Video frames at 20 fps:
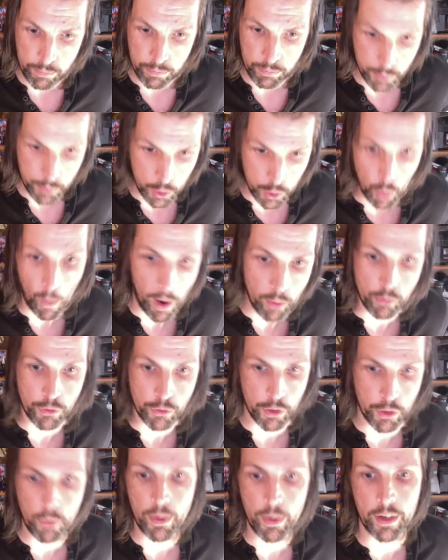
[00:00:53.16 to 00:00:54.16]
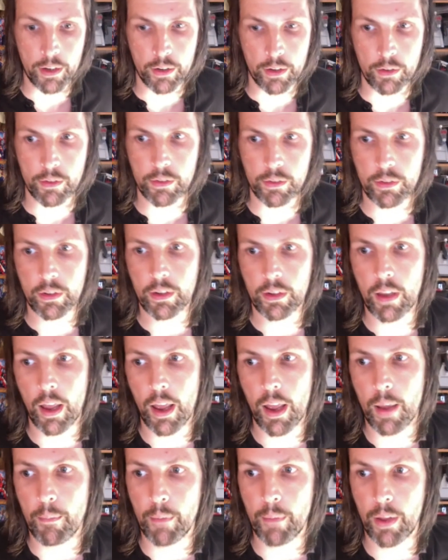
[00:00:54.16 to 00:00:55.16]
go out and do it,
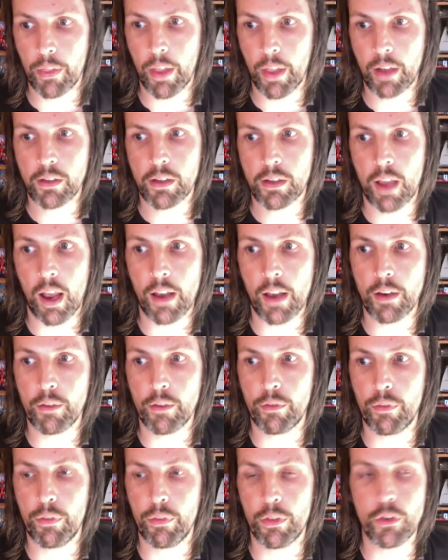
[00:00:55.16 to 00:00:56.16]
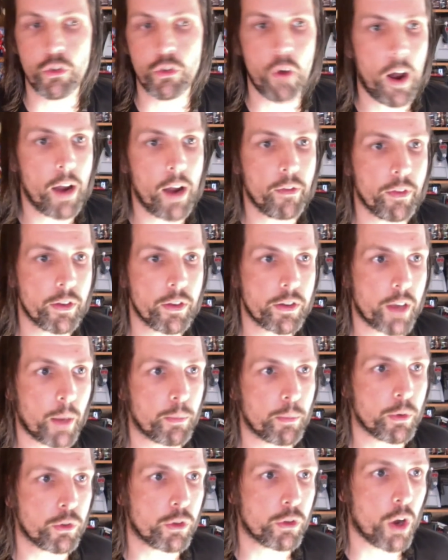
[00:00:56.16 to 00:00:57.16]
and that's kind of the drive that's
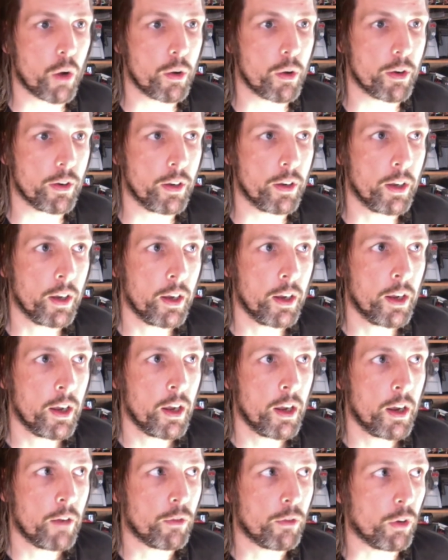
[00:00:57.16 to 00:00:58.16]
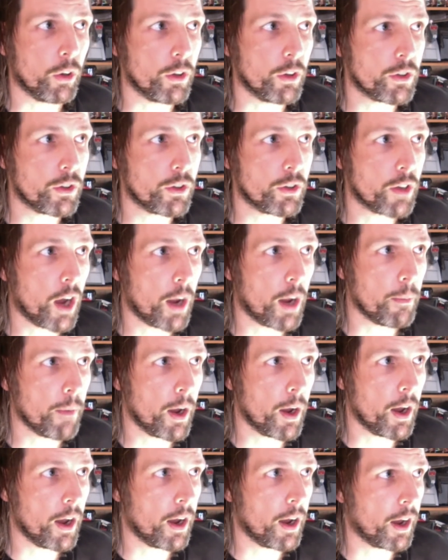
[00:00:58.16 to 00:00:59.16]
kept us going for all this time.
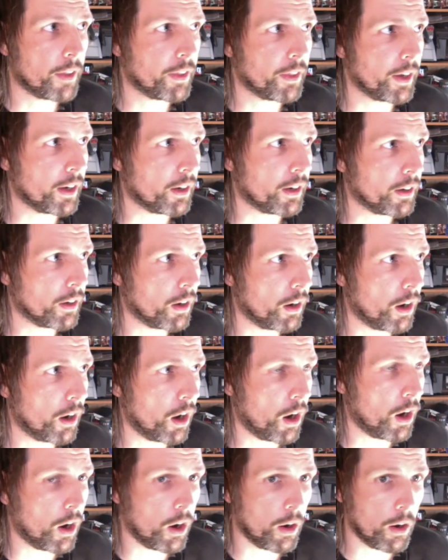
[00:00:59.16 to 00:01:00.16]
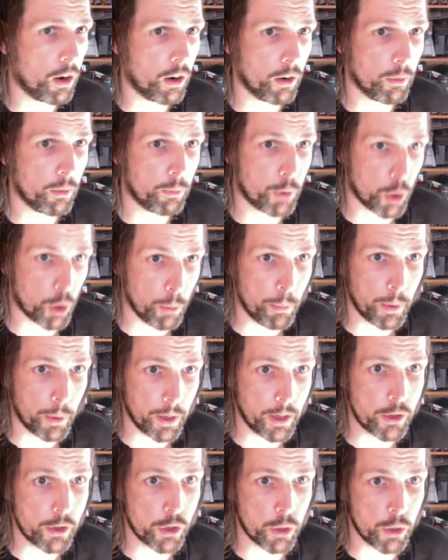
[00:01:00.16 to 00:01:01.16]
I think our company
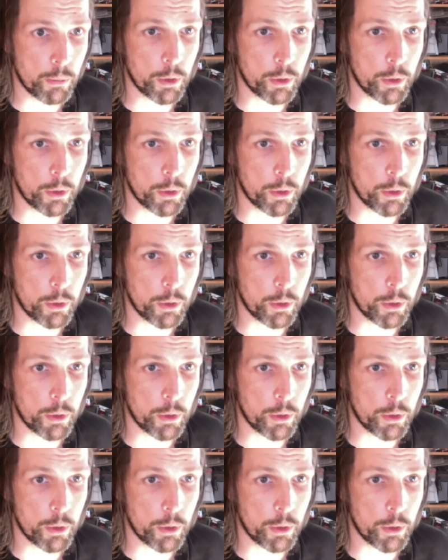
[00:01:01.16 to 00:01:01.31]
is coming up